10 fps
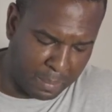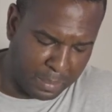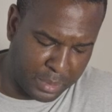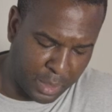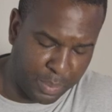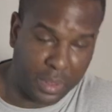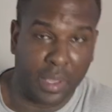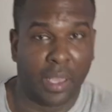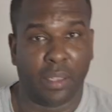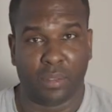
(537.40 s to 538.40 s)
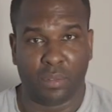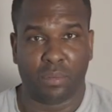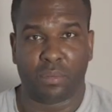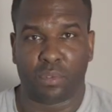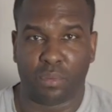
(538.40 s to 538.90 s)
something that
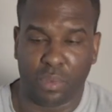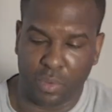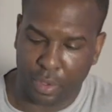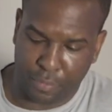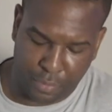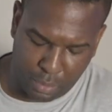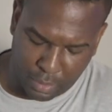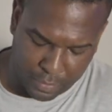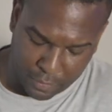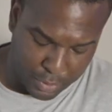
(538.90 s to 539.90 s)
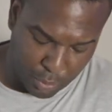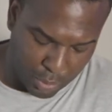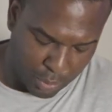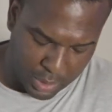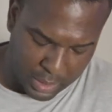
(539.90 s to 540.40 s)
if
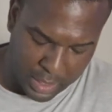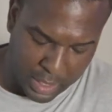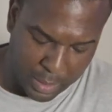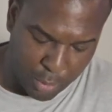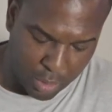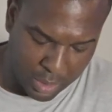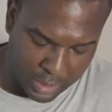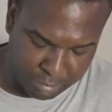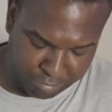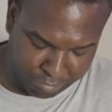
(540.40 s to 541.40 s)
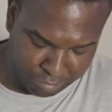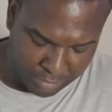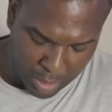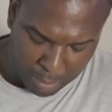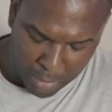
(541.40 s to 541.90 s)
someone wanted a more
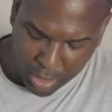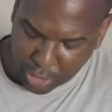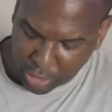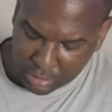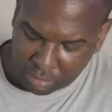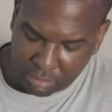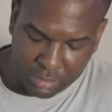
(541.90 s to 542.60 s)
modern